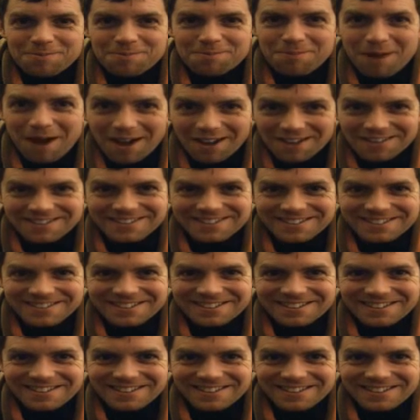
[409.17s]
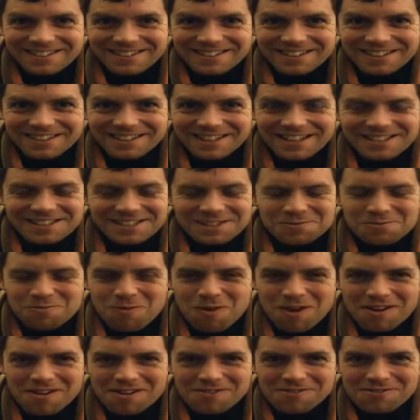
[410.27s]
but there's this
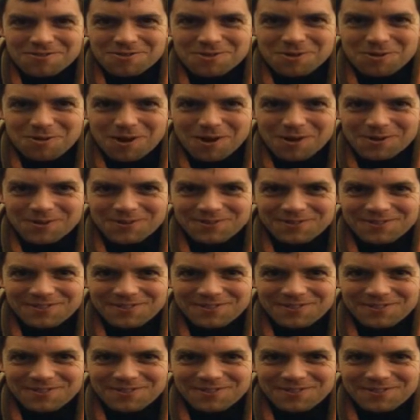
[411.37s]
wonderful quote